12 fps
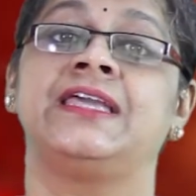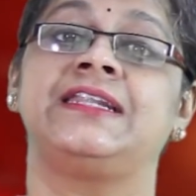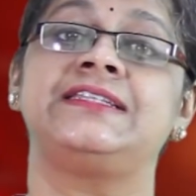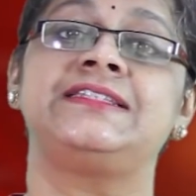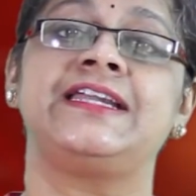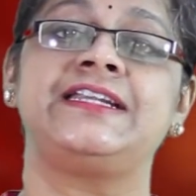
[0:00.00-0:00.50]

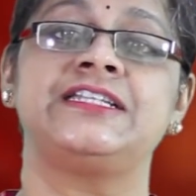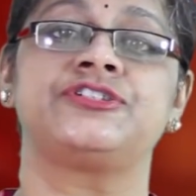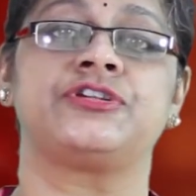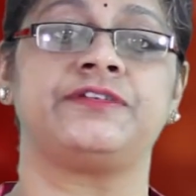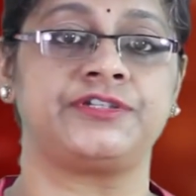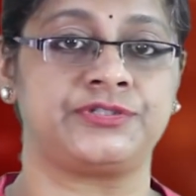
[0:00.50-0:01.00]
Recite
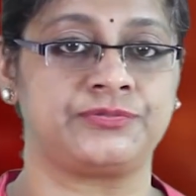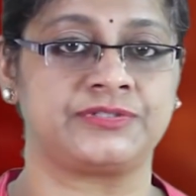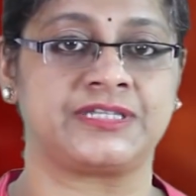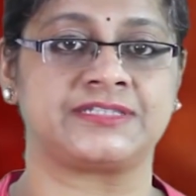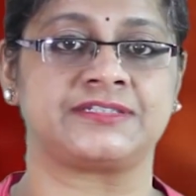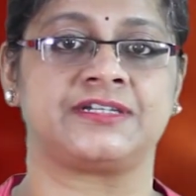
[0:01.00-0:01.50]
Sri Vishnu
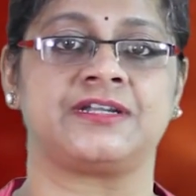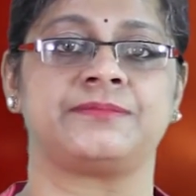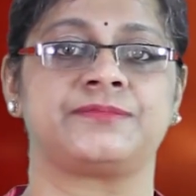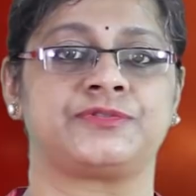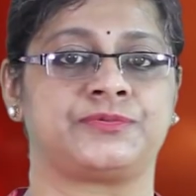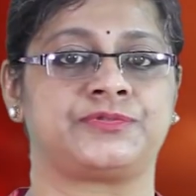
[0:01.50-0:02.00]
Sahasranam
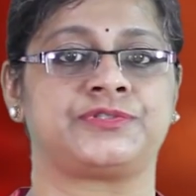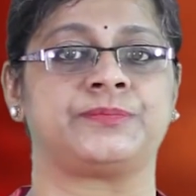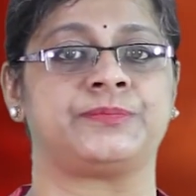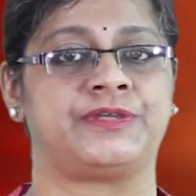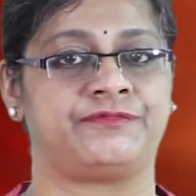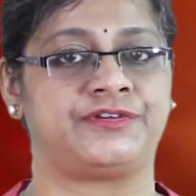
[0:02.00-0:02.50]

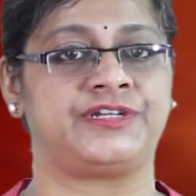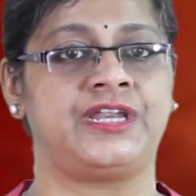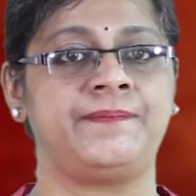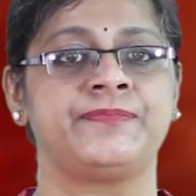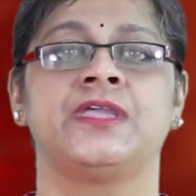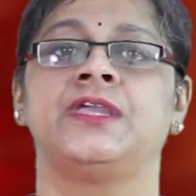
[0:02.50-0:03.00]
Sostram every
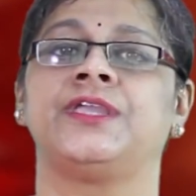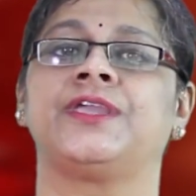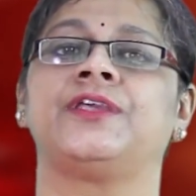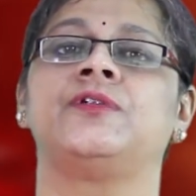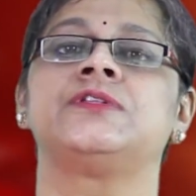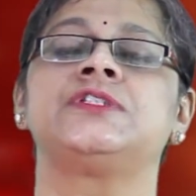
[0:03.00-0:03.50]
day. You
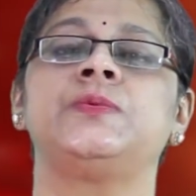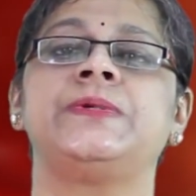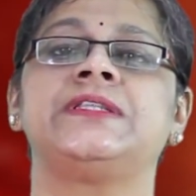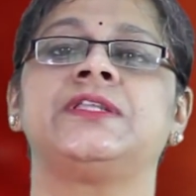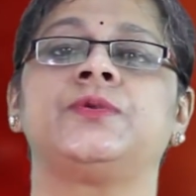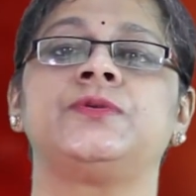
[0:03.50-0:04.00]
can also
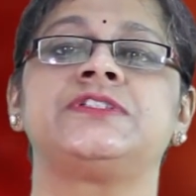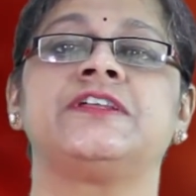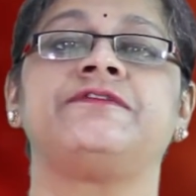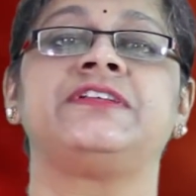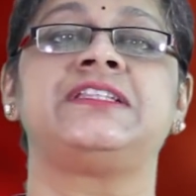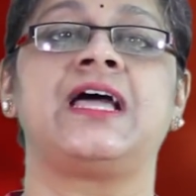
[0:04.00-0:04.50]
wear the roots
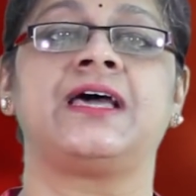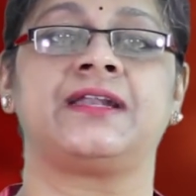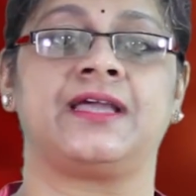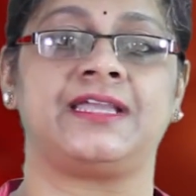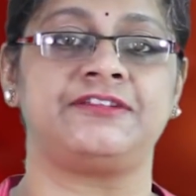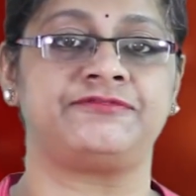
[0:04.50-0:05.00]
of
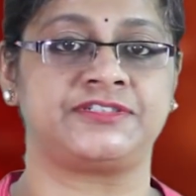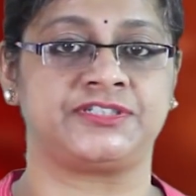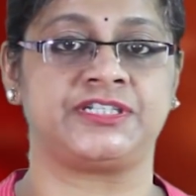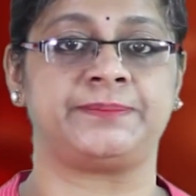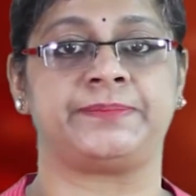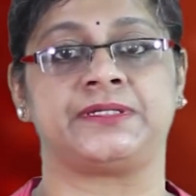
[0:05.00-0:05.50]
Vidhara, elephant
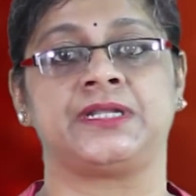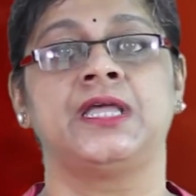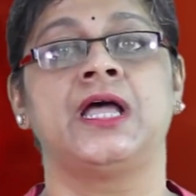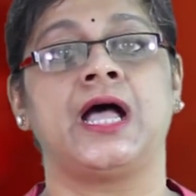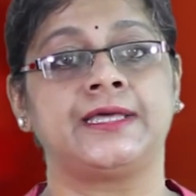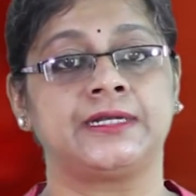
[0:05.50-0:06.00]
creeper,
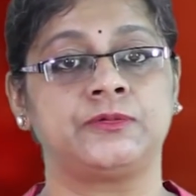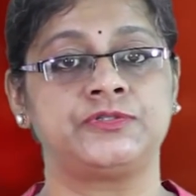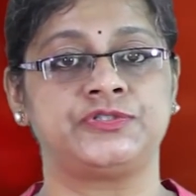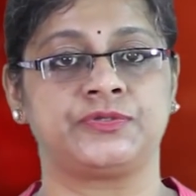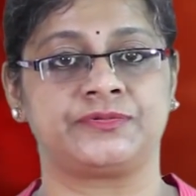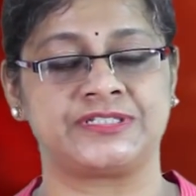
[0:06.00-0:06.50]

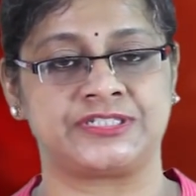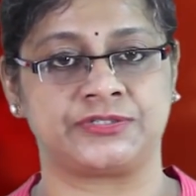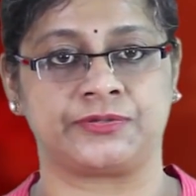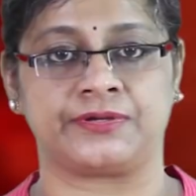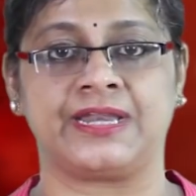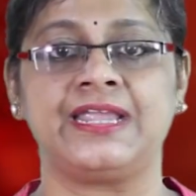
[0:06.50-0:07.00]
around your wrist
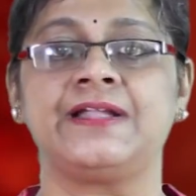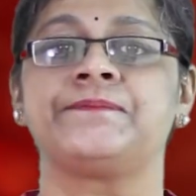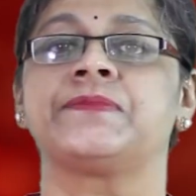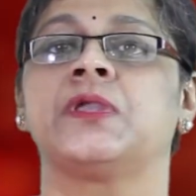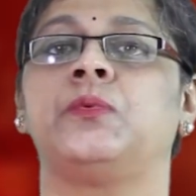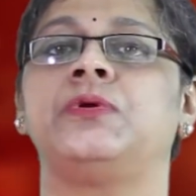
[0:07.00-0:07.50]
or neck.
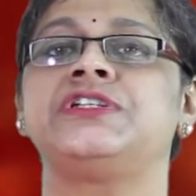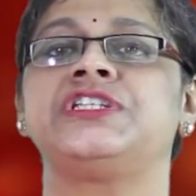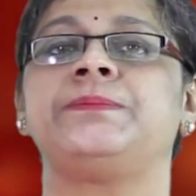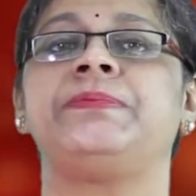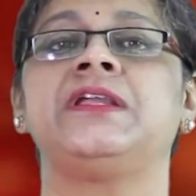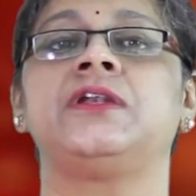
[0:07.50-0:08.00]

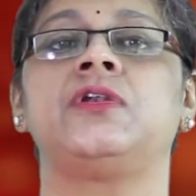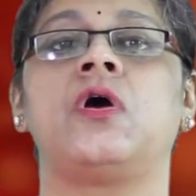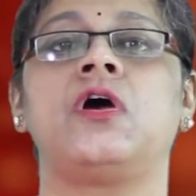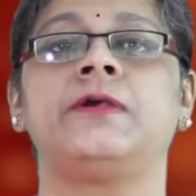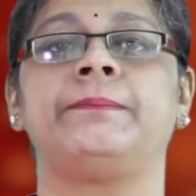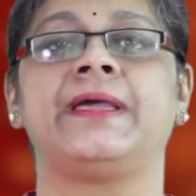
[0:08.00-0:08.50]
Worshipping
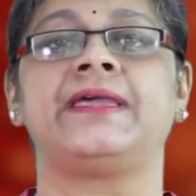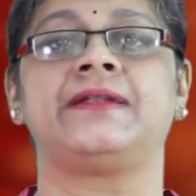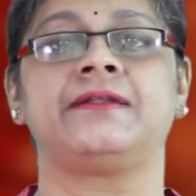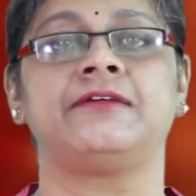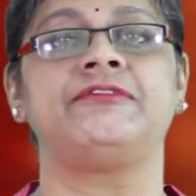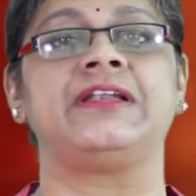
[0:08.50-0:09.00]
Lord
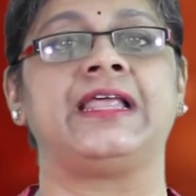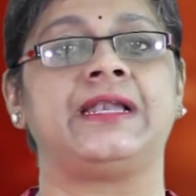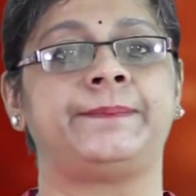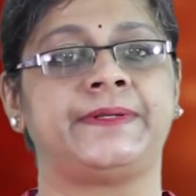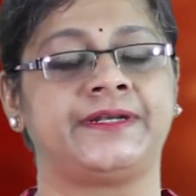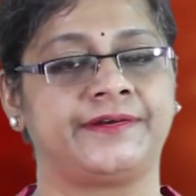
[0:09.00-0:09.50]
Bhairav will
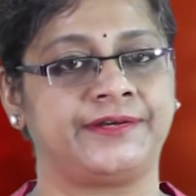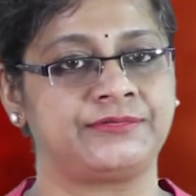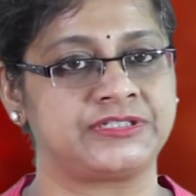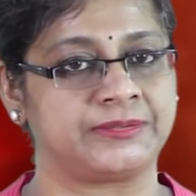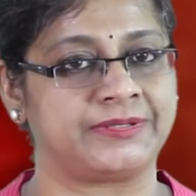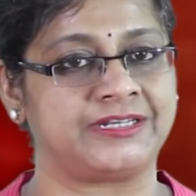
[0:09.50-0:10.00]
help in
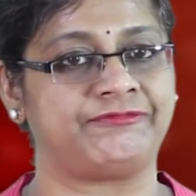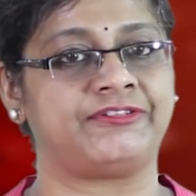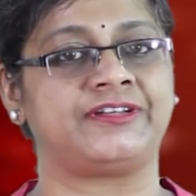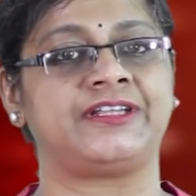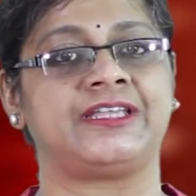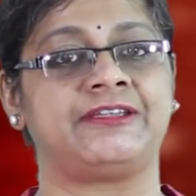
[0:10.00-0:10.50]
reducing
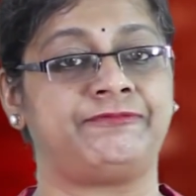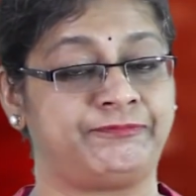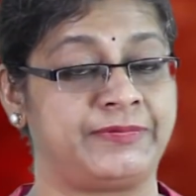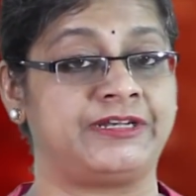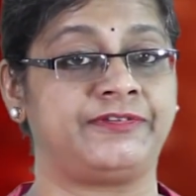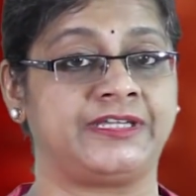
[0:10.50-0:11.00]
malefic
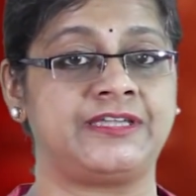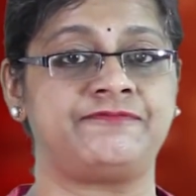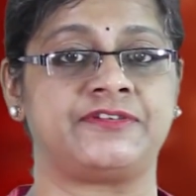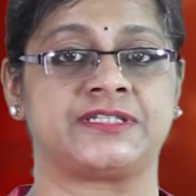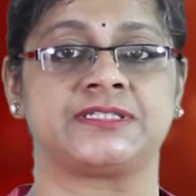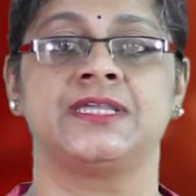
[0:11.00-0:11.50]

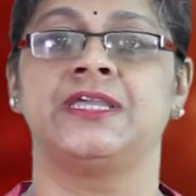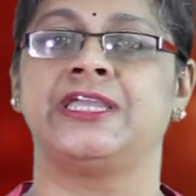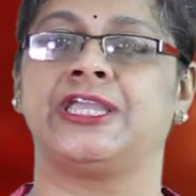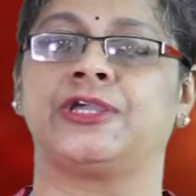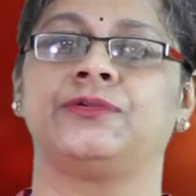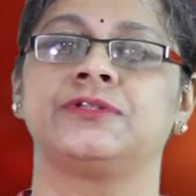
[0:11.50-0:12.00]
effects.
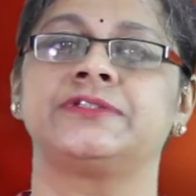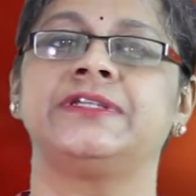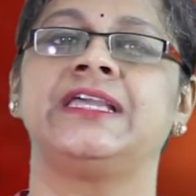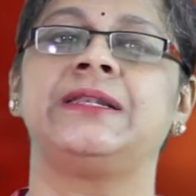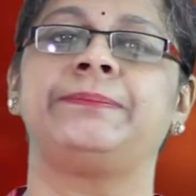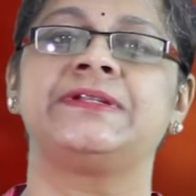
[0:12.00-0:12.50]
You can also
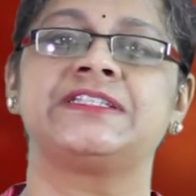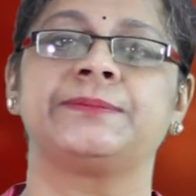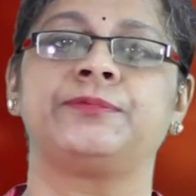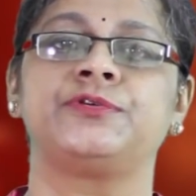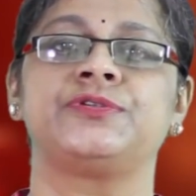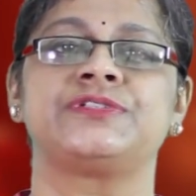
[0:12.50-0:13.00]
help and
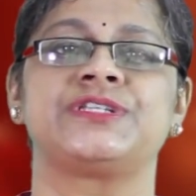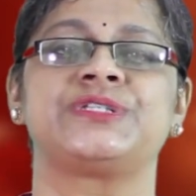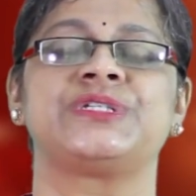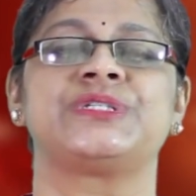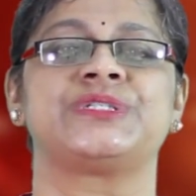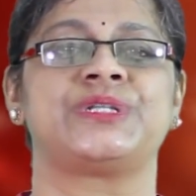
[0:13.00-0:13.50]
support your
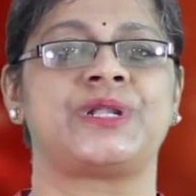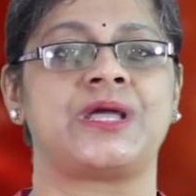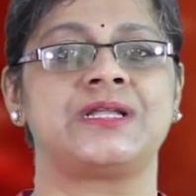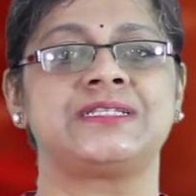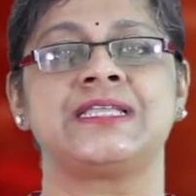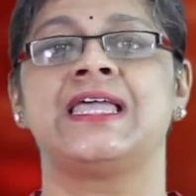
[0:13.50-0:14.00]
sisters and
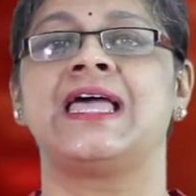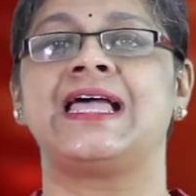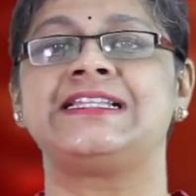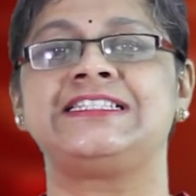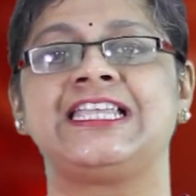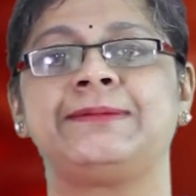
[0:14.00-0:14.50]
aunts
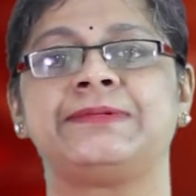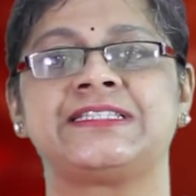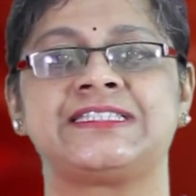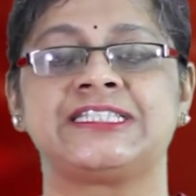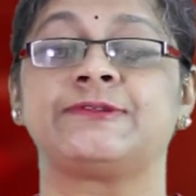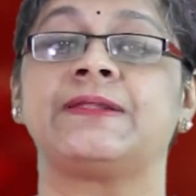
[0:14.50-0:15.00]
and take
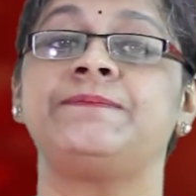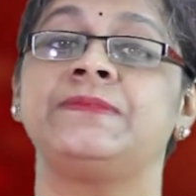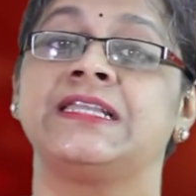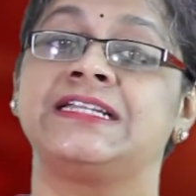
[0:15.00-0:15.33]
blessings from